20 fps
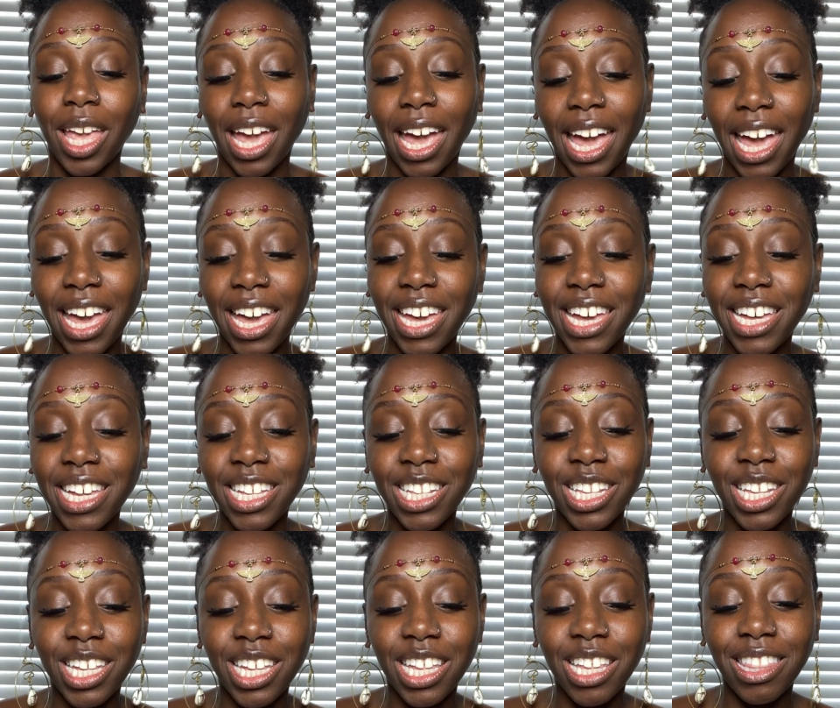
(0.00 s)

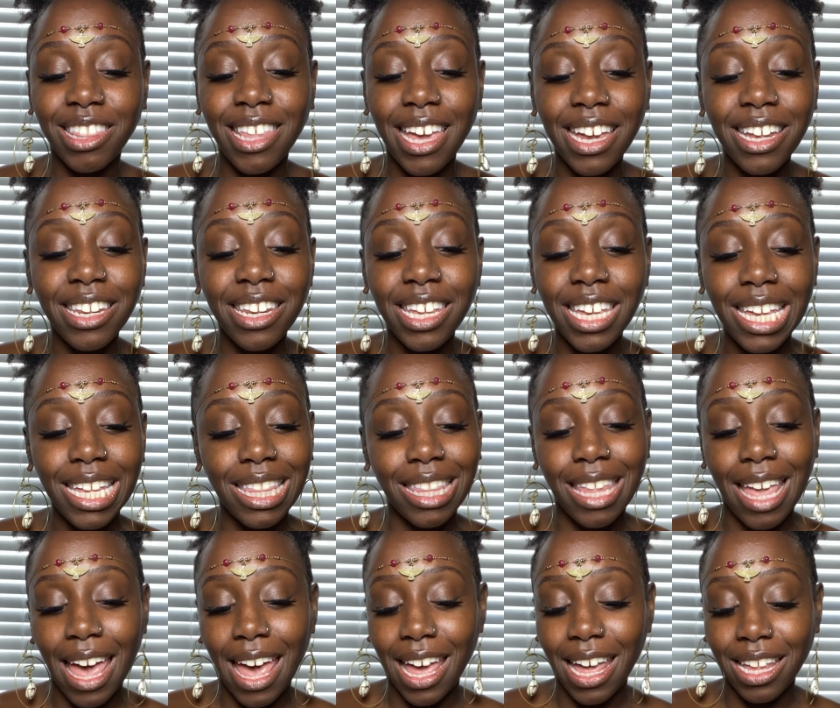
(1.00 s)
And they need
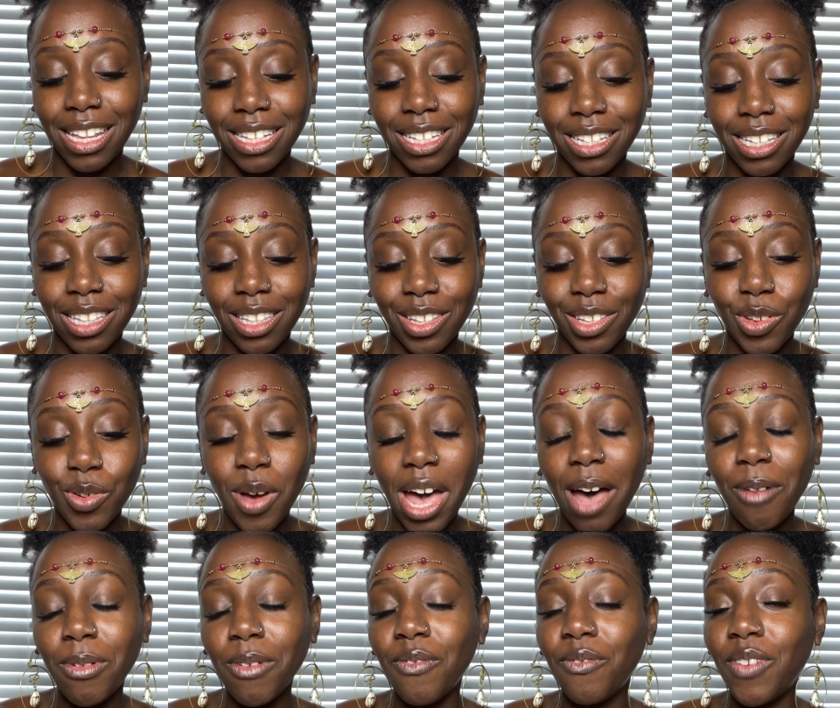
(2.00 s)
that. You
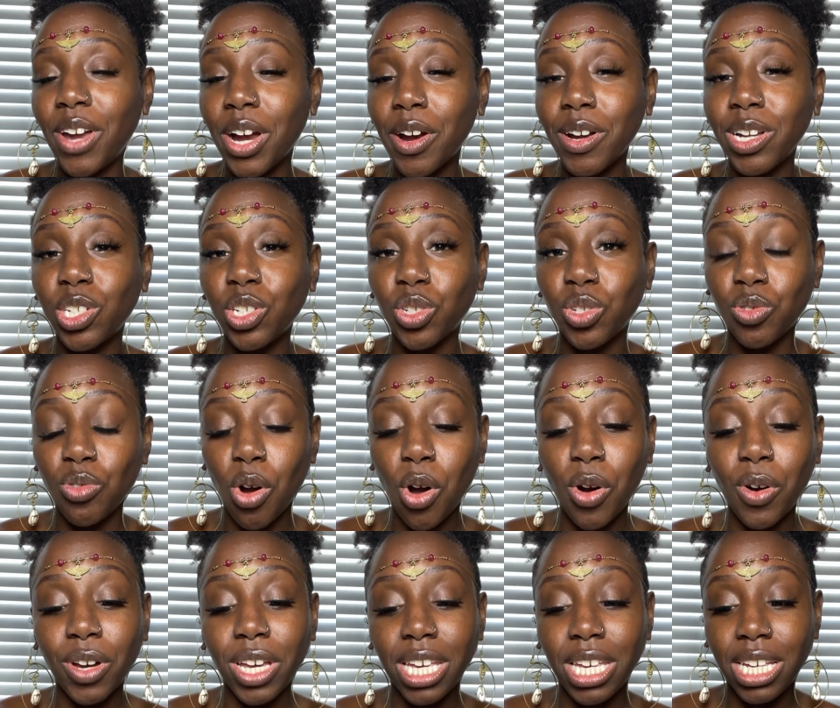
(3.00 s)
have a very
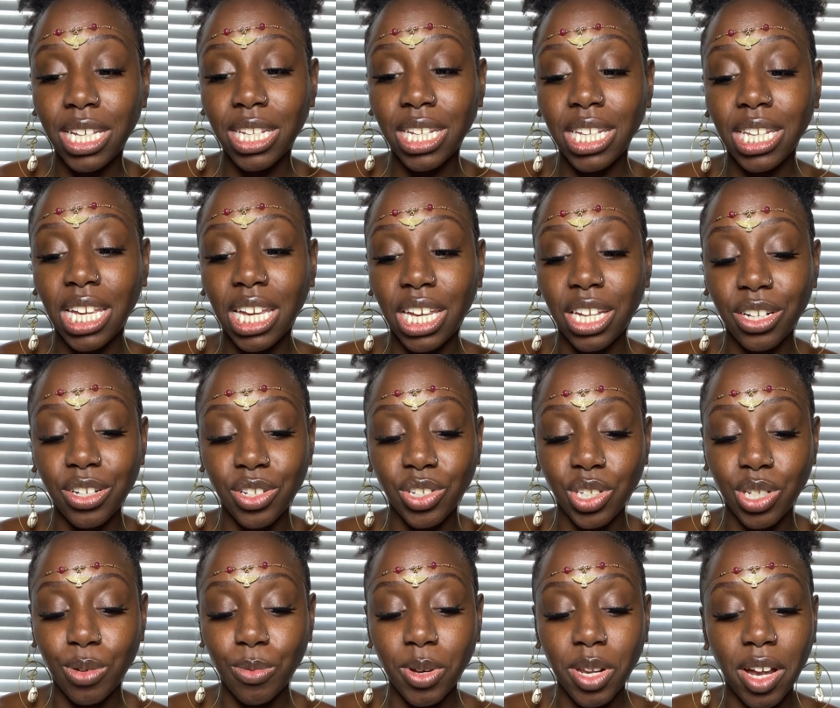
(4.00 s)
strong healing
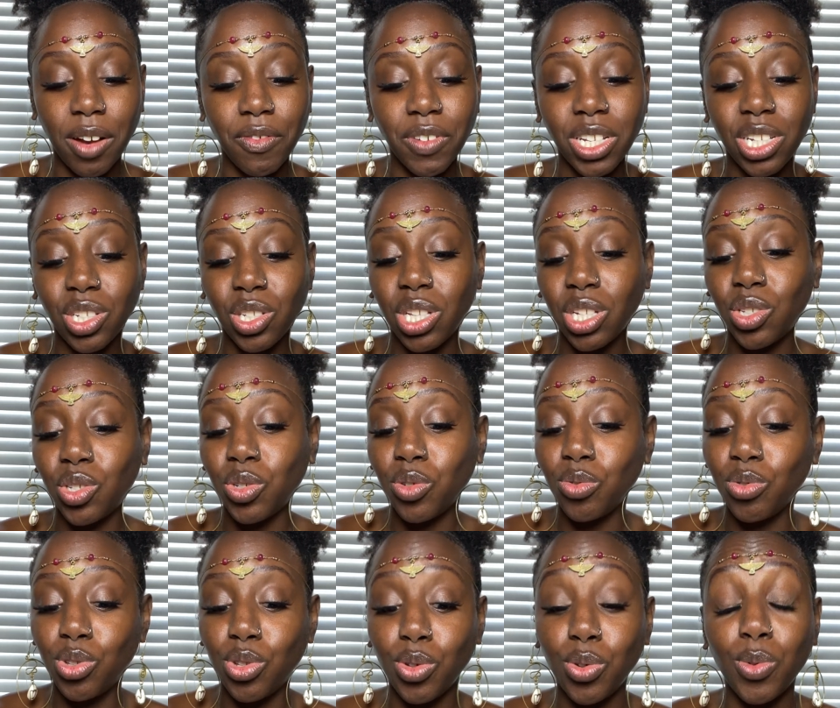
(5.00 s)
energy. Whatever it is that you
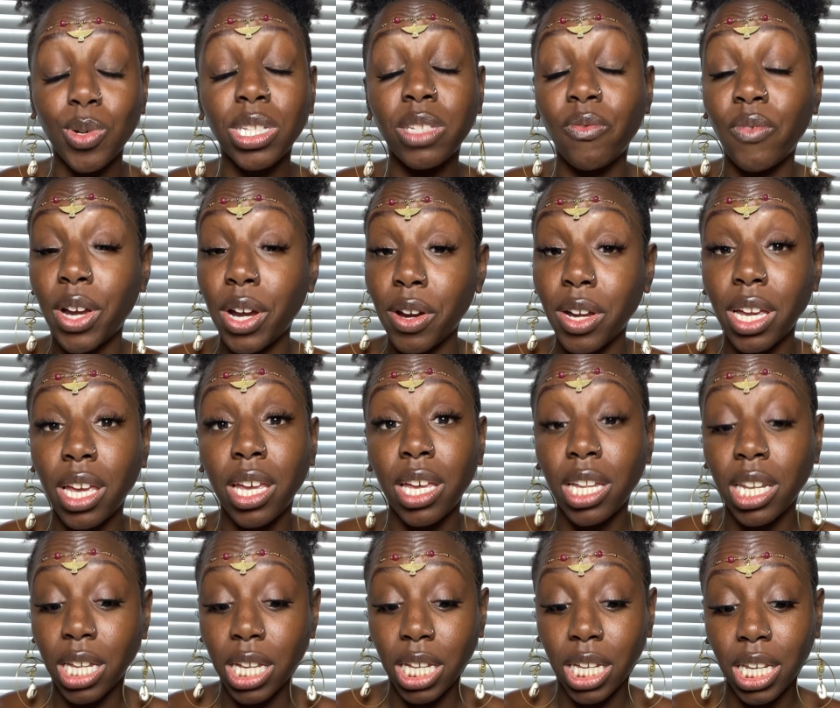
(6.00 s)
do, it's very
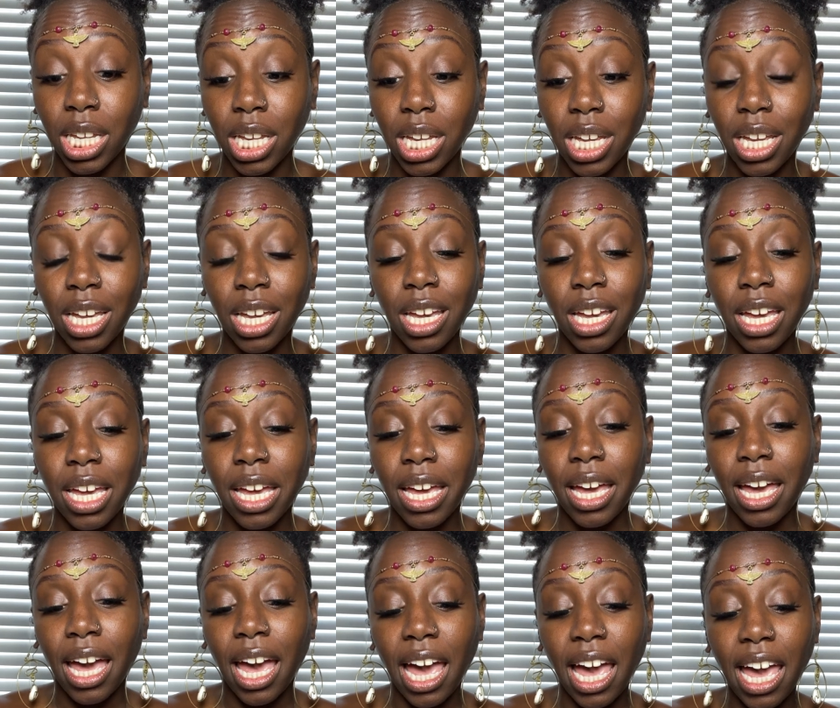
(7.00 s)
healing.
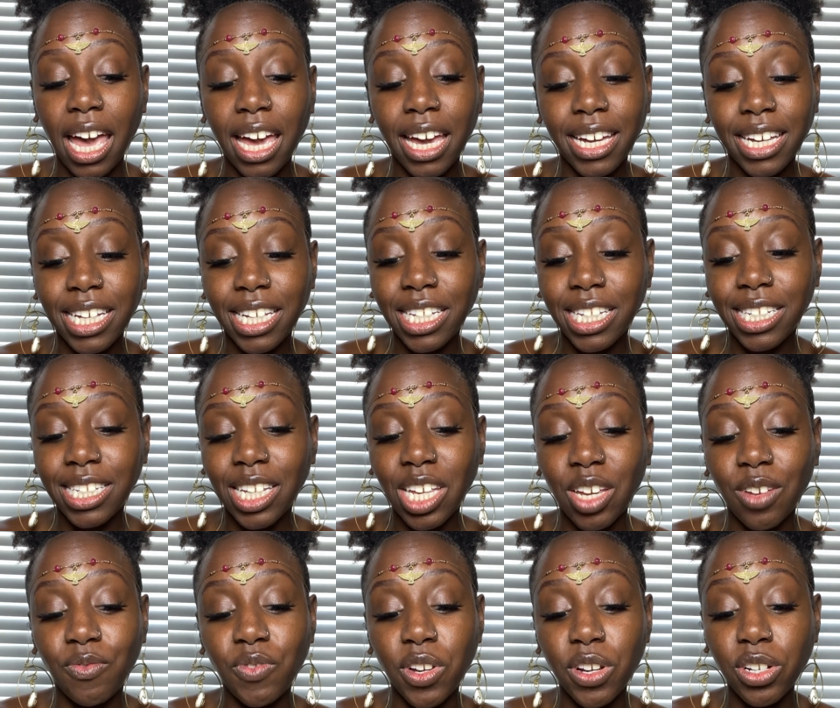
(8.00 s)
And
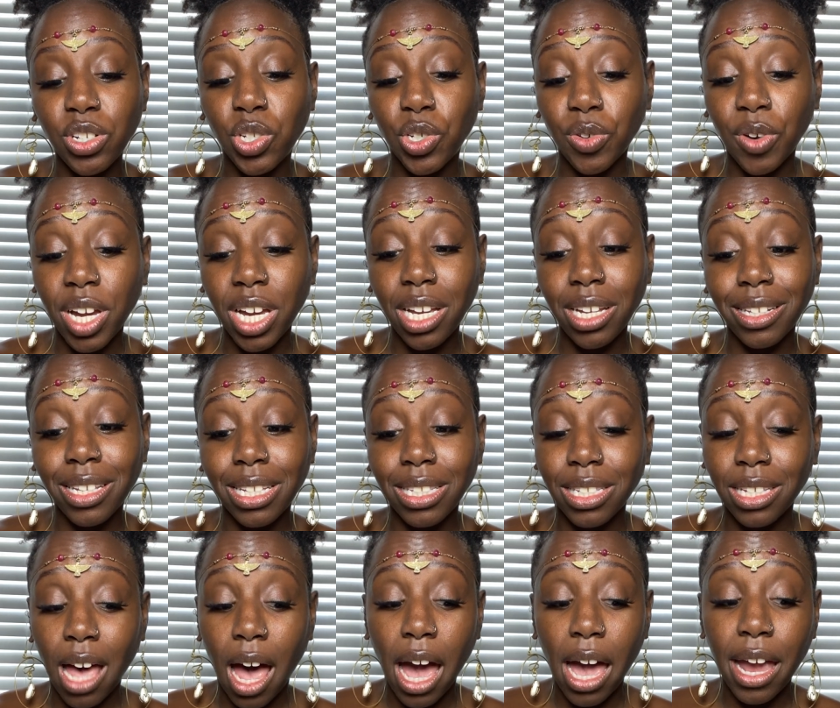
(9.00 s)
if you're drained and
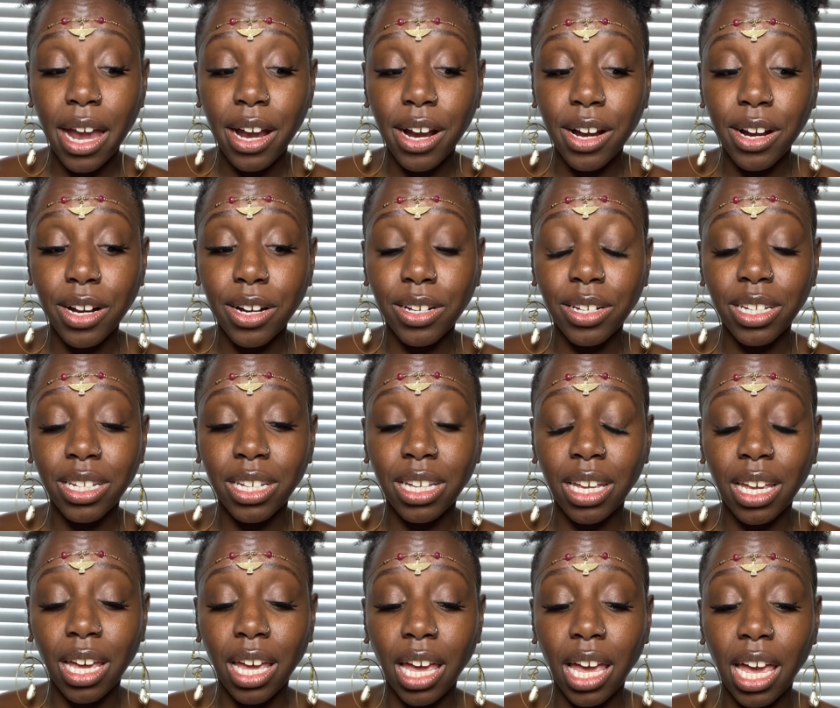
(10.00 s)
tired
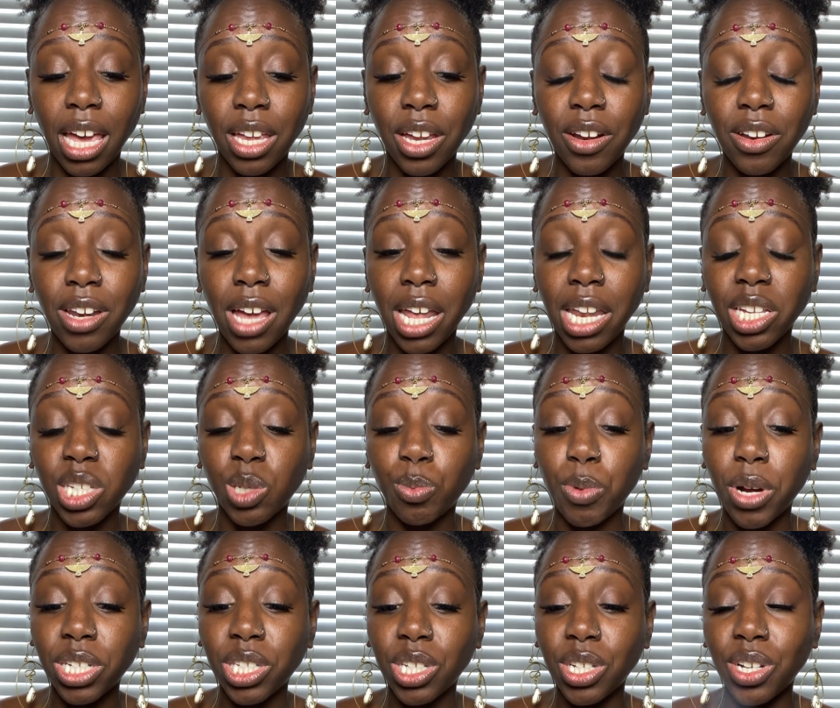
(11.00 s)
and you're not
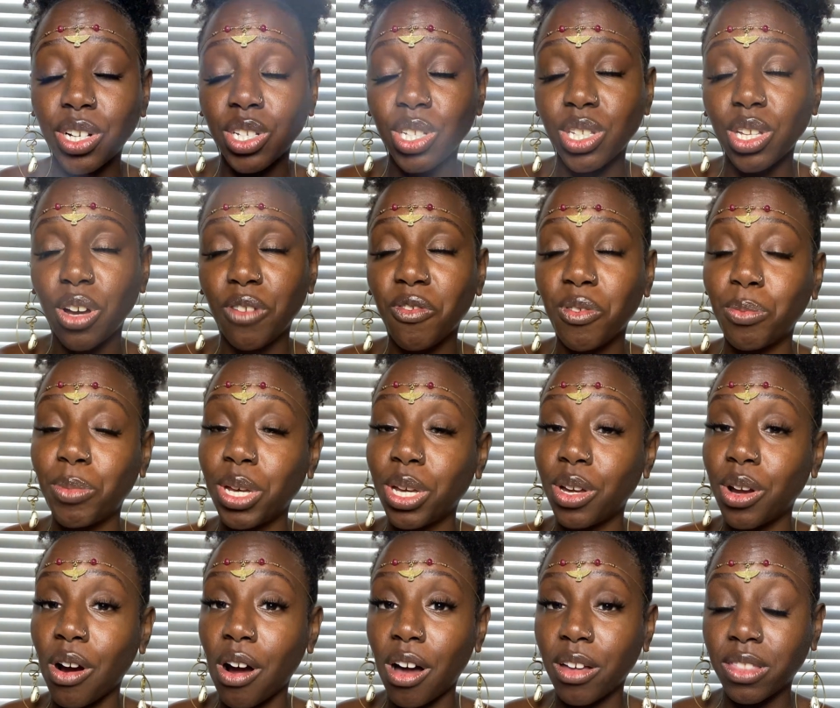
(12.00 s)
expressing yourself or being
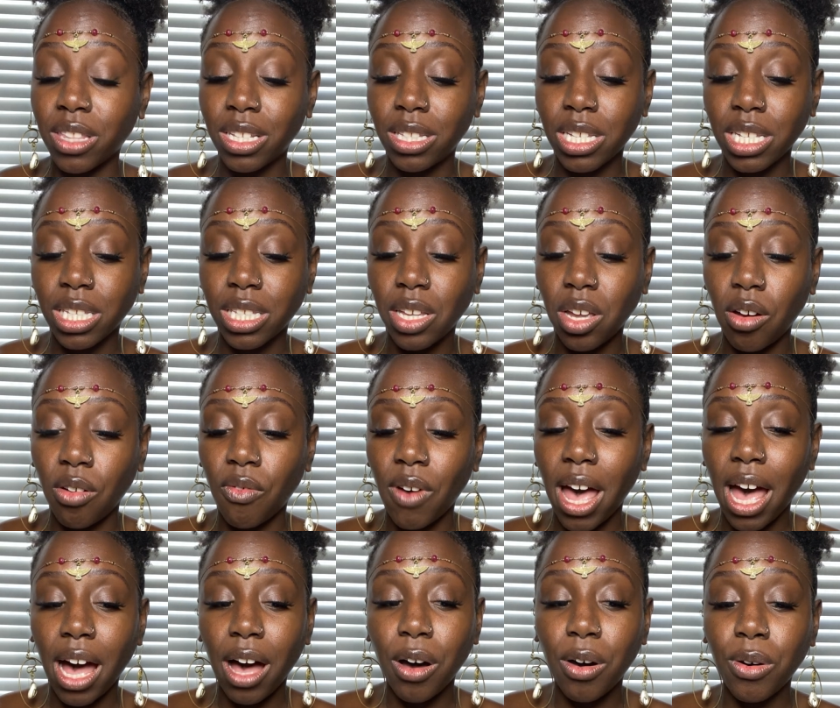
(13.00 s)
your authentic self,
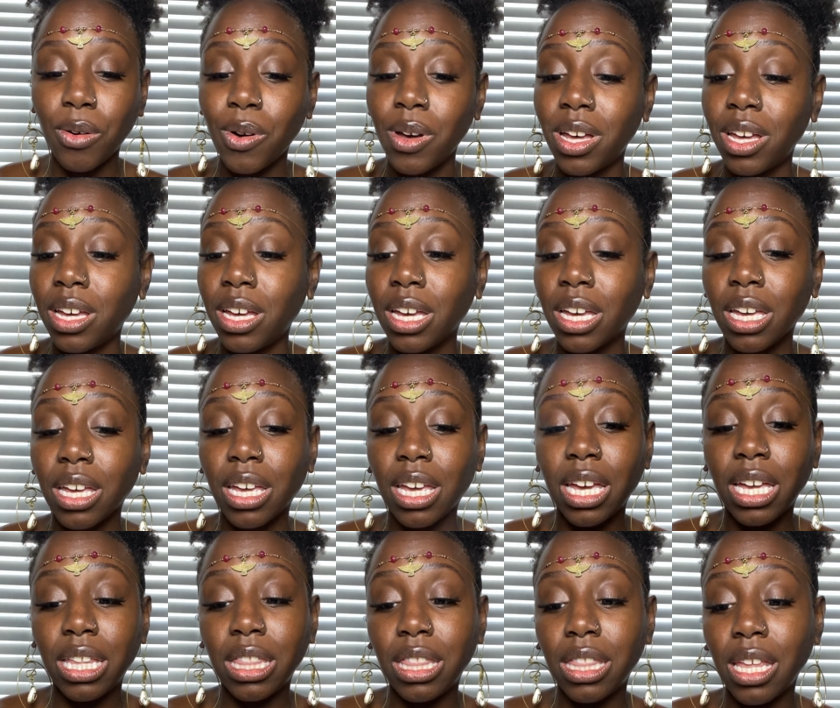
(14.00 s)
how
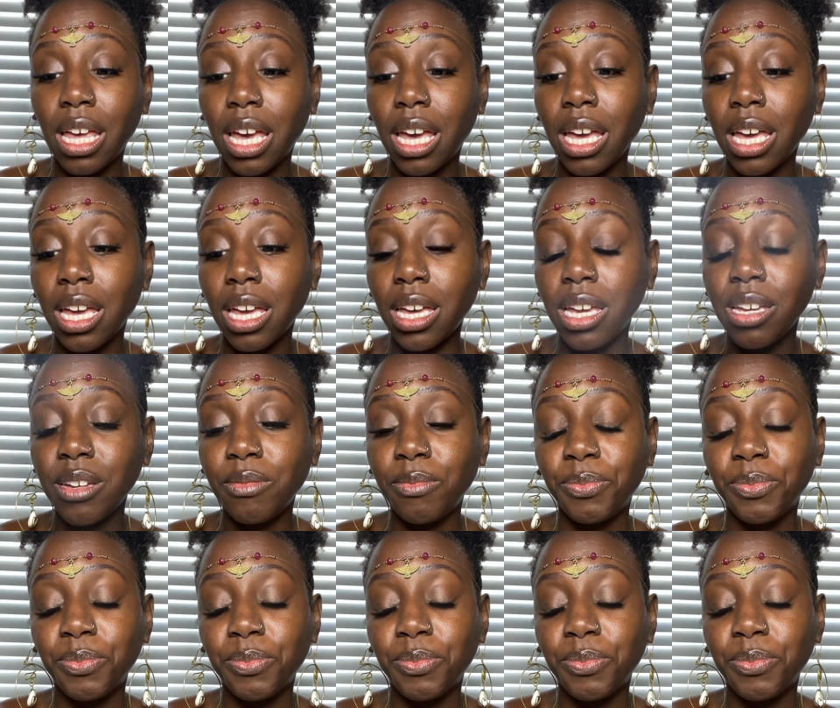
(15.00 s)
can they